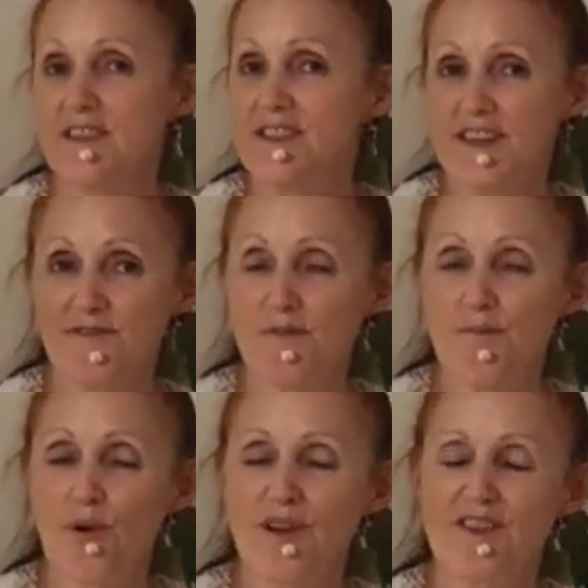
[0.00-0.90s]
at different
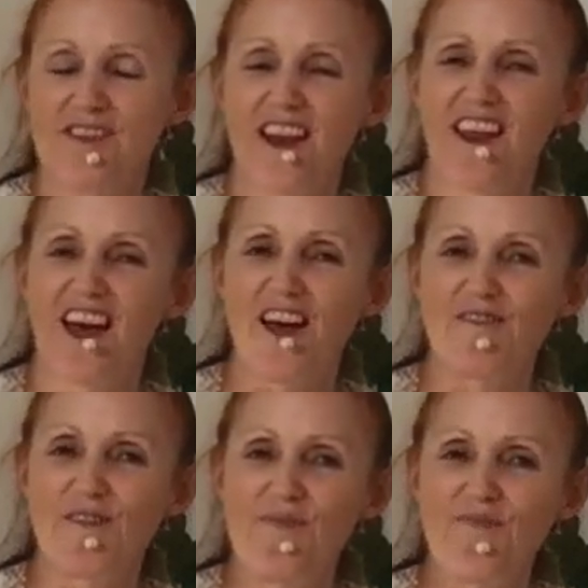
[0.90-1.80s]
points in our life